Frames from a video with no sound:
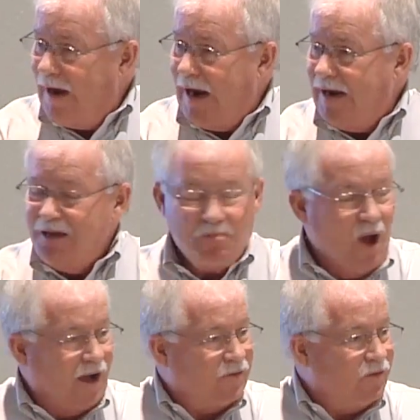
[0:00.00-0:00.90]

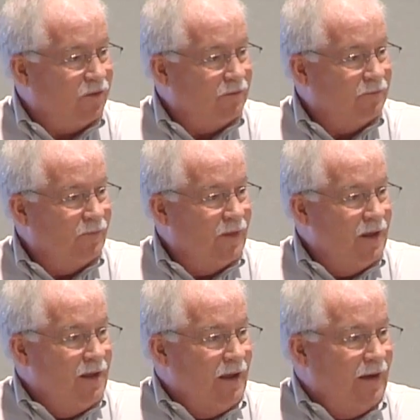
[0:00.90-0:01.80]
$80.
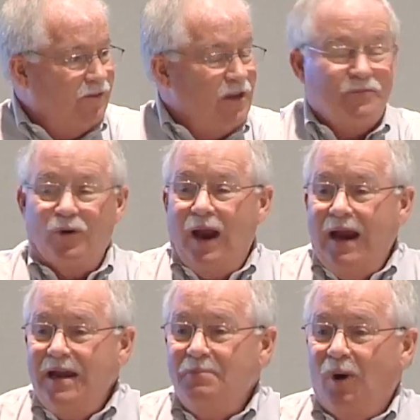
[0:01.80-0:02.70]
And it said, for
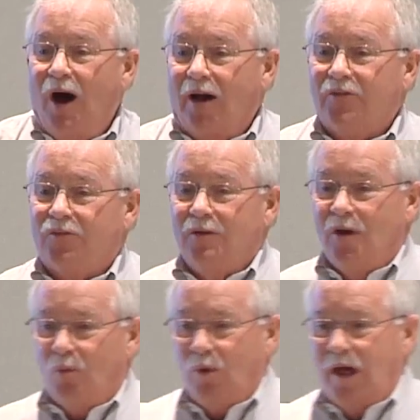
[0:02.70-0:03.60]
$80,
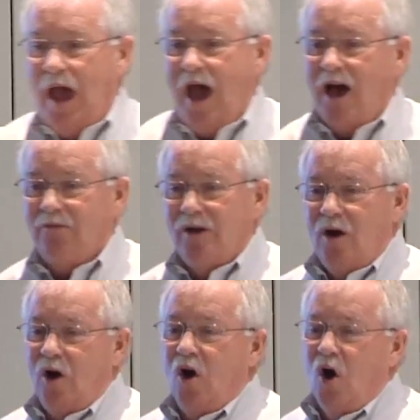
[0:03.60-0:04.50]
we'll have
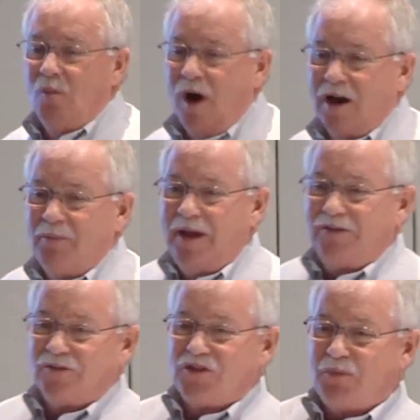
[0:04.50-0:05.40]
a home
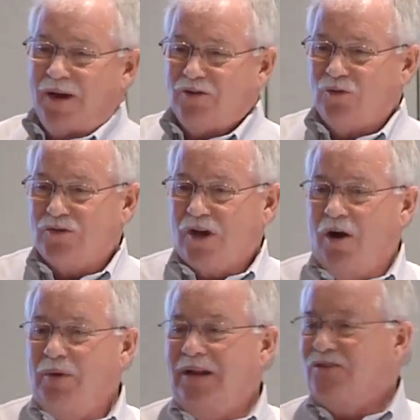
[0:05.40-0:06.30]
automation specialist
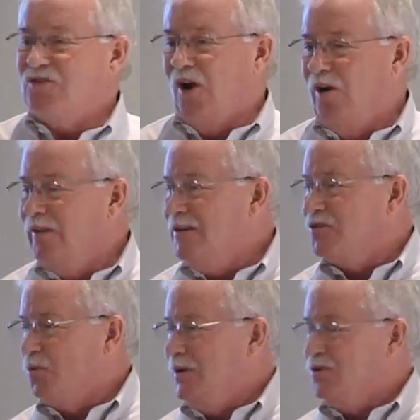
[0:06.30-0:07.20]
come and install
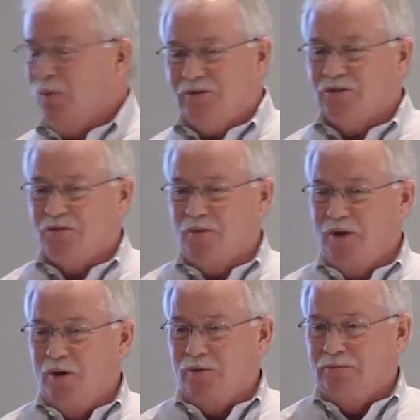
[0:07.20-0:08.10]
these 3 switches for
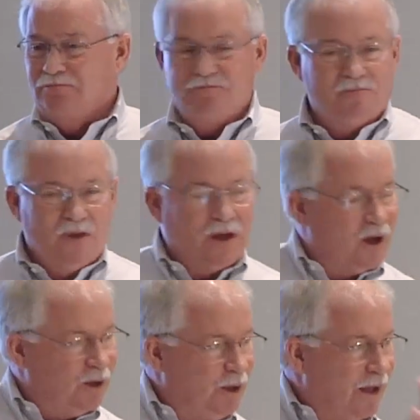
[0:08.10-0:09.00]
you.
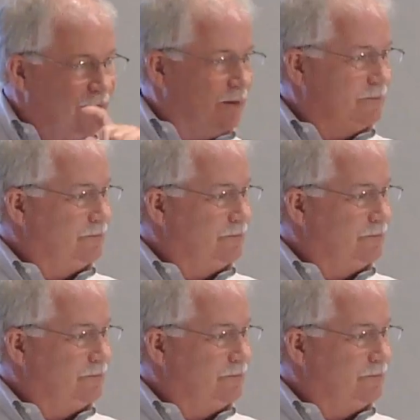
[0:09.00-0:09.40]
Click.